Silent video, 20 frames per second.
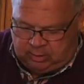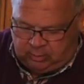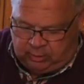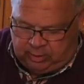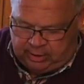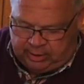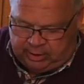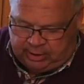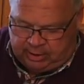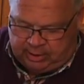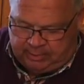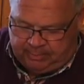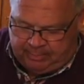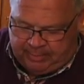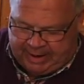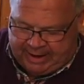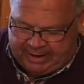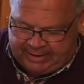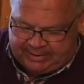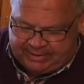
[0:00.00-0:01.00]
We're going to
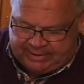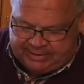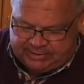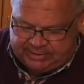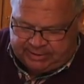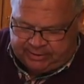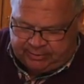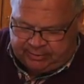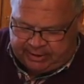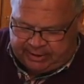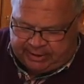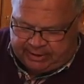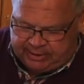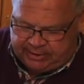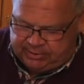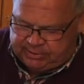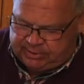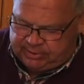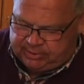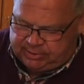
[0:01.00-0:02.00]
combine these
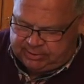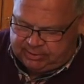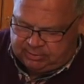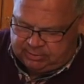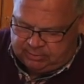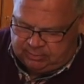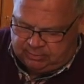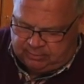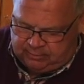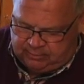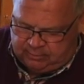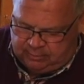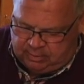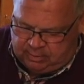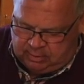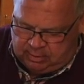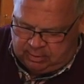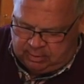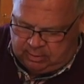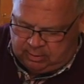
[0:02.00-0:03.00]
ingredients
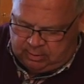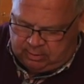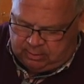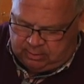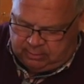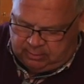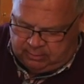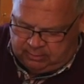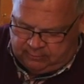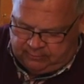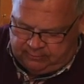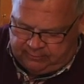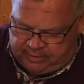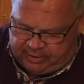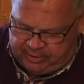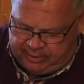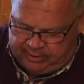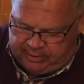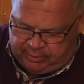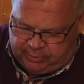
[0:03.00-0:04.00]
at
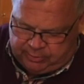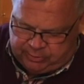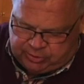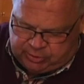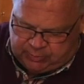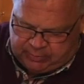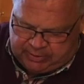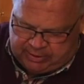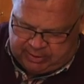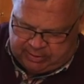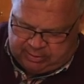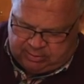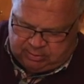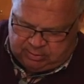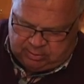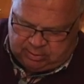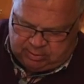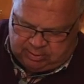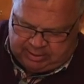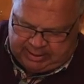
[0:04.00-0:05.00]
very low speed,
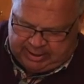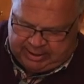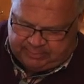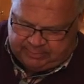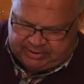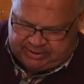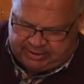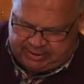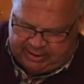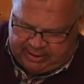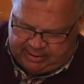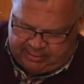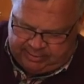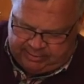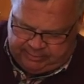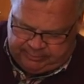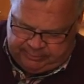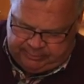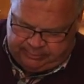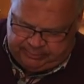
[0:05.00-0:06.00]
get them together.